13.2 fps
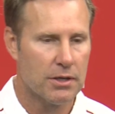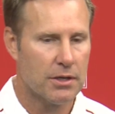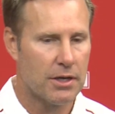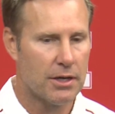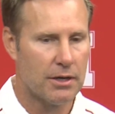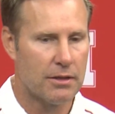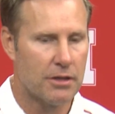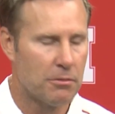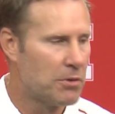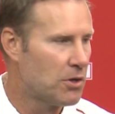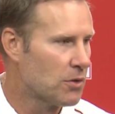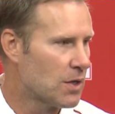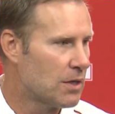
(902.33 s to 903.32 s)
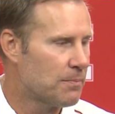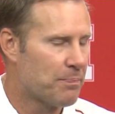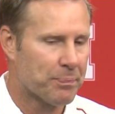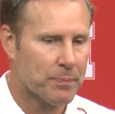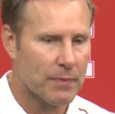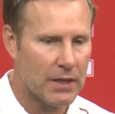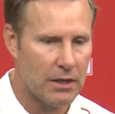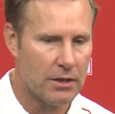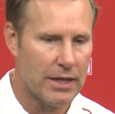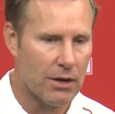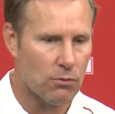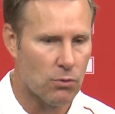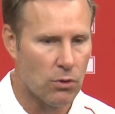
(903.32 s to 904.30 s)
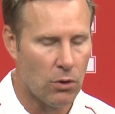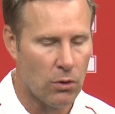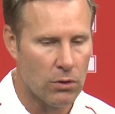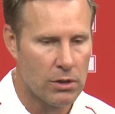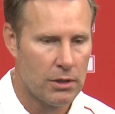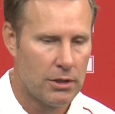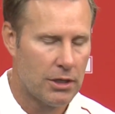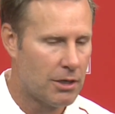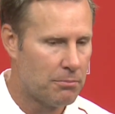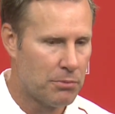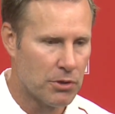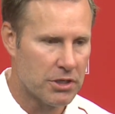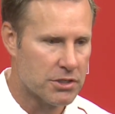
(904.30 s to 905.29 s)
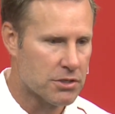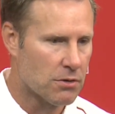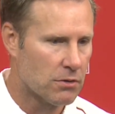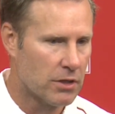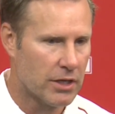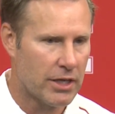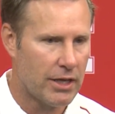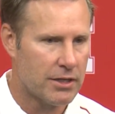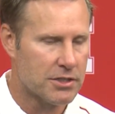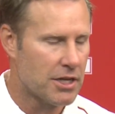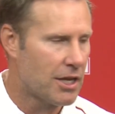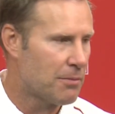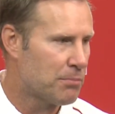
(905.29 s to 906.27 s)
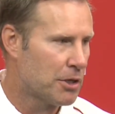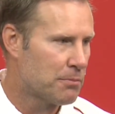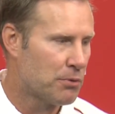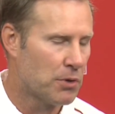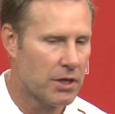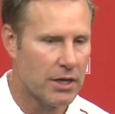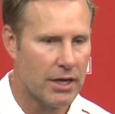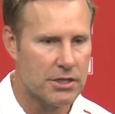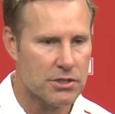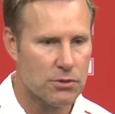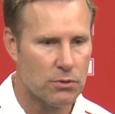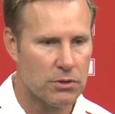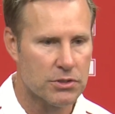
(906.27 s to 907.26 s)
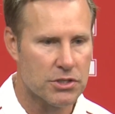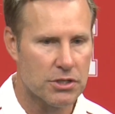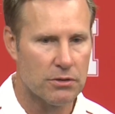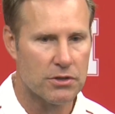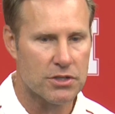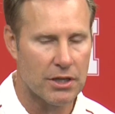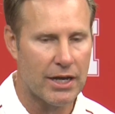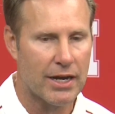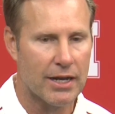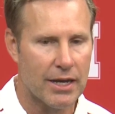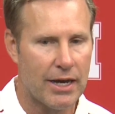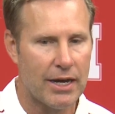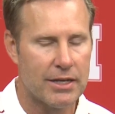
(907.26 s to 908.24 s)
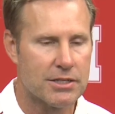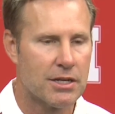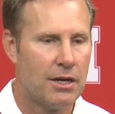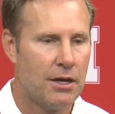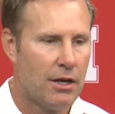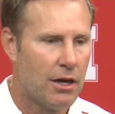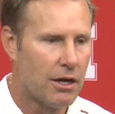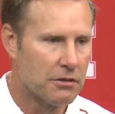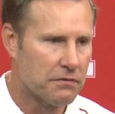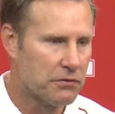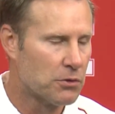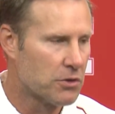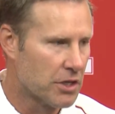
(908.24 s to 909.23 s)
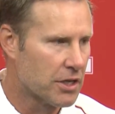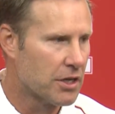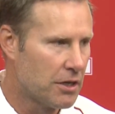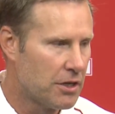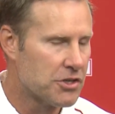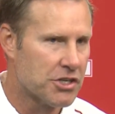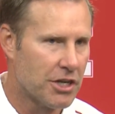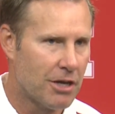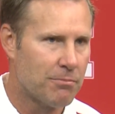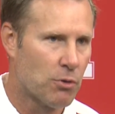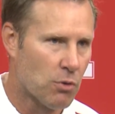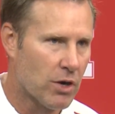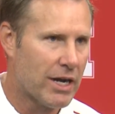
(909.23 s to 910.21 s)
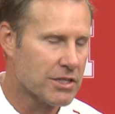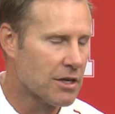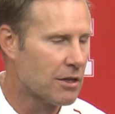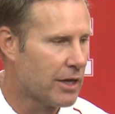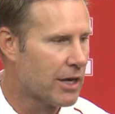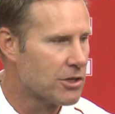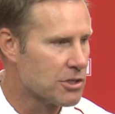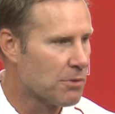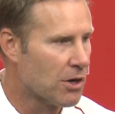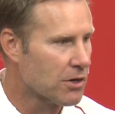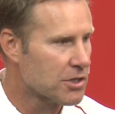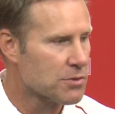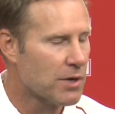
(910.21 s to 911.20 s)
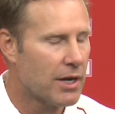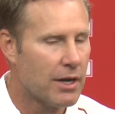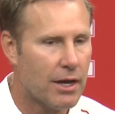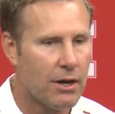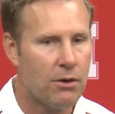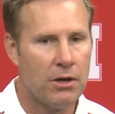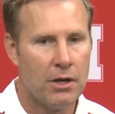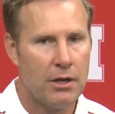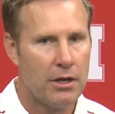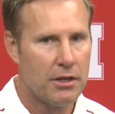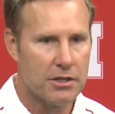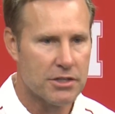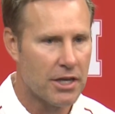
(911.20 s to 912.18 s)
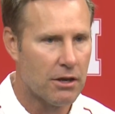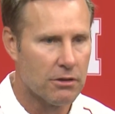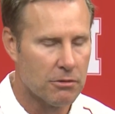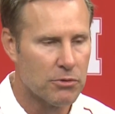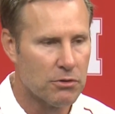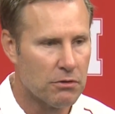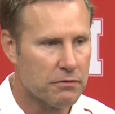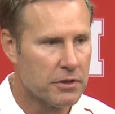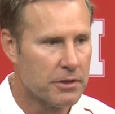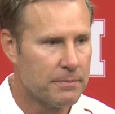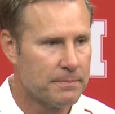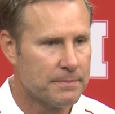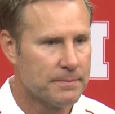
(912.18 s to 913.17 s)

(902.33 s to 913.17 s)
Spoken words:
the ability in that role. Boogie certainly can. Sam played point in high school. So there's a lot of guys on the floor that can initiate, but we're asking a lot of Jamarcus right now, and he's handled it beautifully.